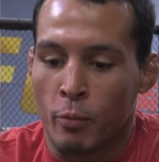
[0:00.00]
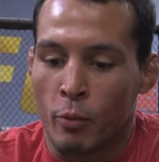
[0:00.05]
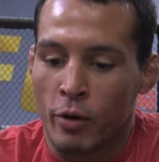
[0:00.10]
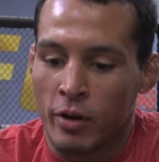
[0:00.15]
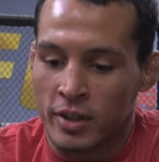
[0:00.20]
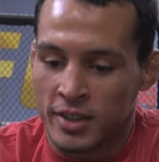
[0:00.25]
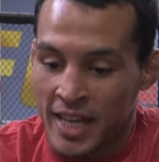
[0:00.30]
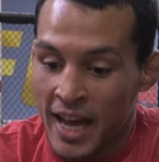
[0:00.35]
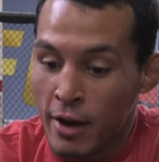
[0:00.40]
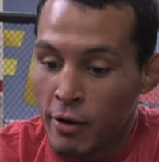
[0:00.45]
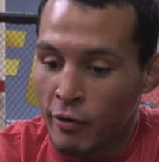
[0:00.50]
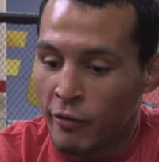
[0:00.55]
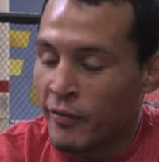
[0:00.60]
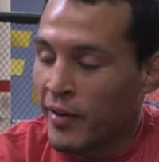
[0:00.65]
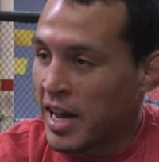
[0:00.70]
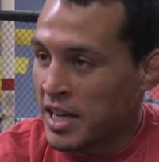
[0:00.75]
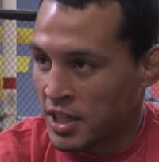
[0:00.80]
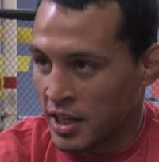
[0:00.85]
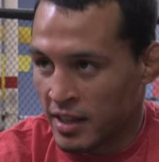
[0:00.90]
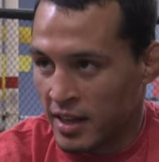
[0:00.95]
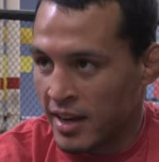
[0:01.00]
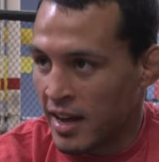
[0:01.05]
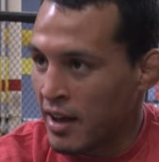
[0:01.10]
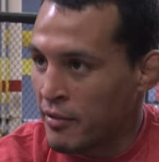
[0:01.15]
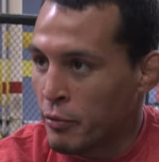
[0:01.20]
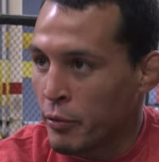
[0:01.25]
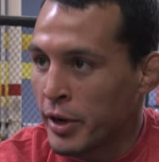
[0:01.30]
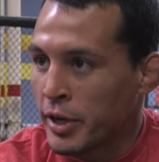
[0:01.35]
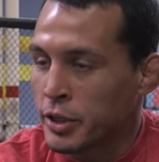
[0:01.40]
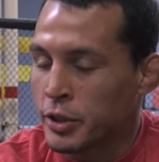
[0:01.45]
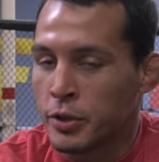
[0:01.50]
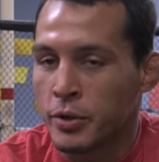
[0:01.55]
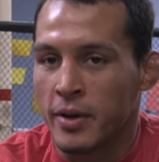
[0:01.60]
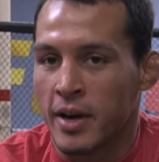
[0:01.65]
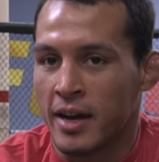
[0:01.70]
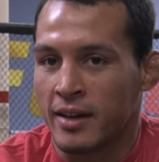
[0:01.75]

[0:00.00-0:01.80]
more title fights at light heavyweight too.